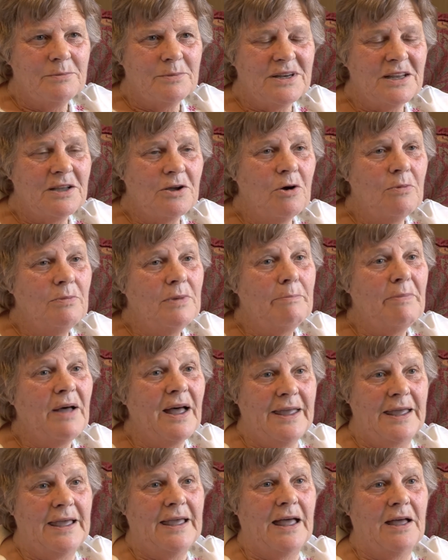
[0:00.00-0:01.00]
But I got my
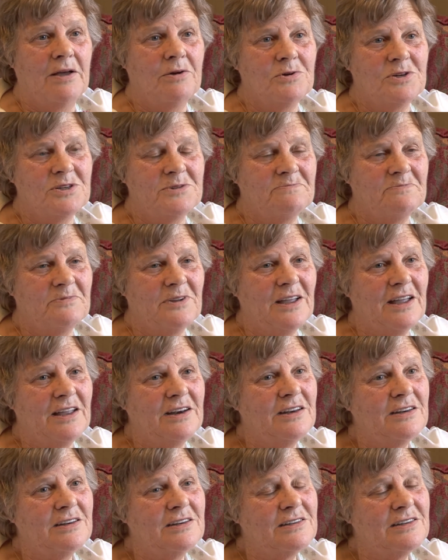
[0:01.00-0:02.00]
bike out
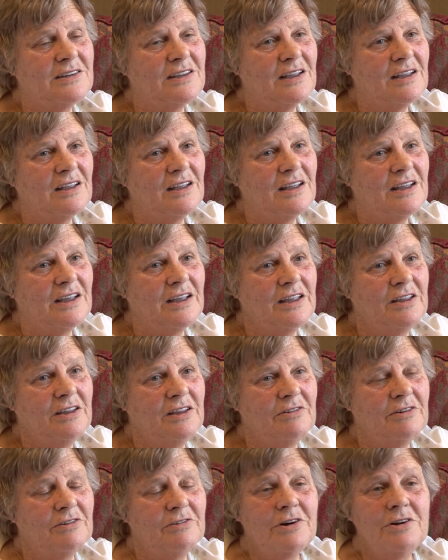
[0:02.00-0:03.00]
and I
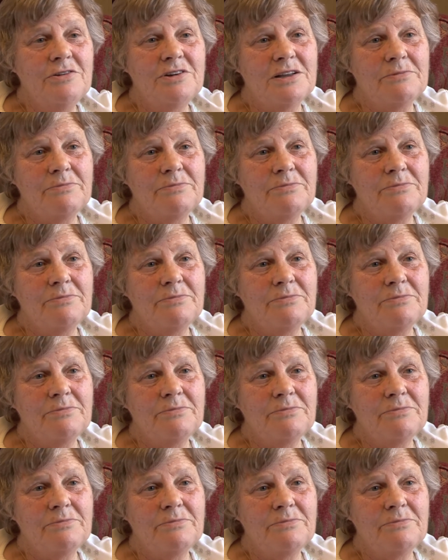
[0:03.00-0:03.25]
rode